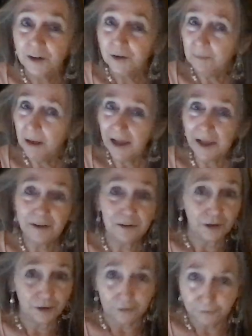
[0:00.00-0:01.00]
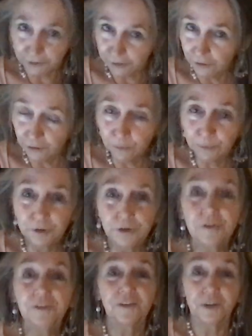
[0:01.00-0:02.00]
man, feel your
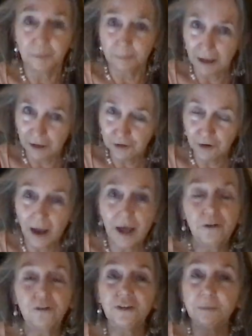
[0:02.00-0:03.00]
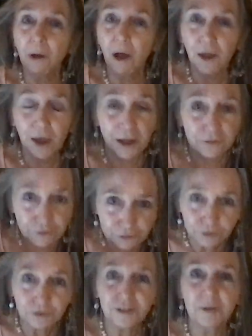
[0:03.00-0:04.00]
roots, make your energy ball, and
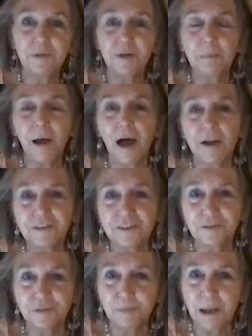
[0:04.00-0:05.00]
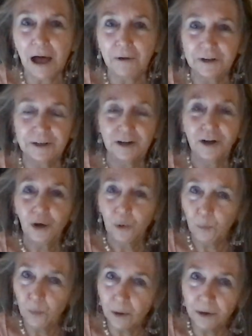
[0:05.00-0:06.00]
do something positive about it.
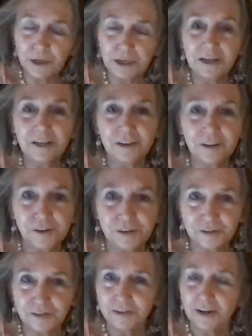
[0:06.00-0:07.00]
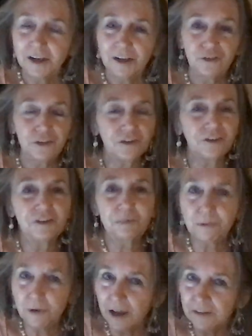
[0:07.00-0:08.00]
Worry just
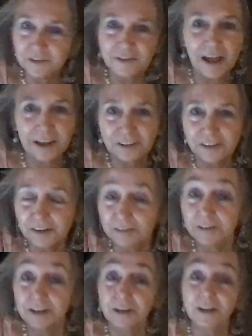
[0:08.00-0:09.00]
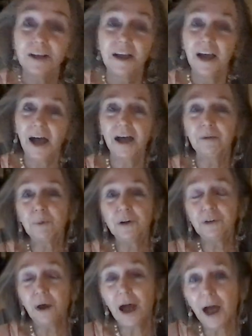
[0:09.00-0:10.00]
spreads negativity. And when
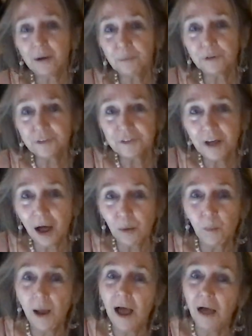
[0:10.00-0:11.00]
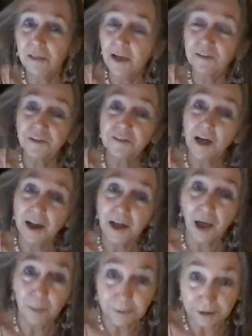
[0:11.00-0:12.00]
your animal's not well, that's not
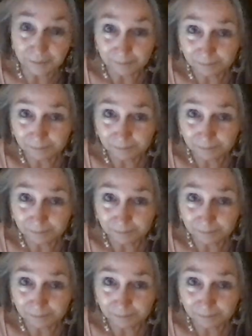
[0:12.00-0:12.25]
helping.